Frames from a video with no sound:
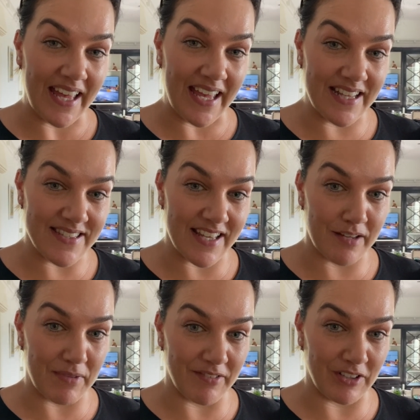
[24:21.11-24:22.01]
inside
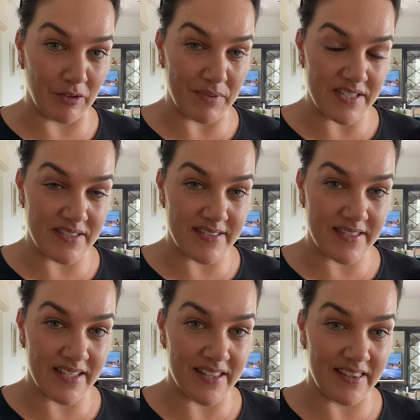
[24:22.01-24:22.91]
my Vlogmas
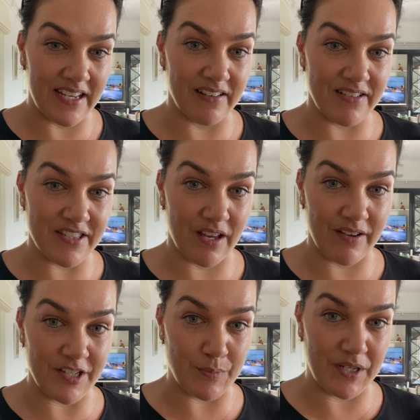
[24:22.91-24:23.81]
there is
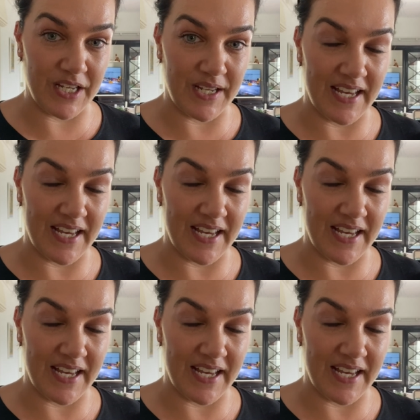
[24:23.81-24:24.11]
going to be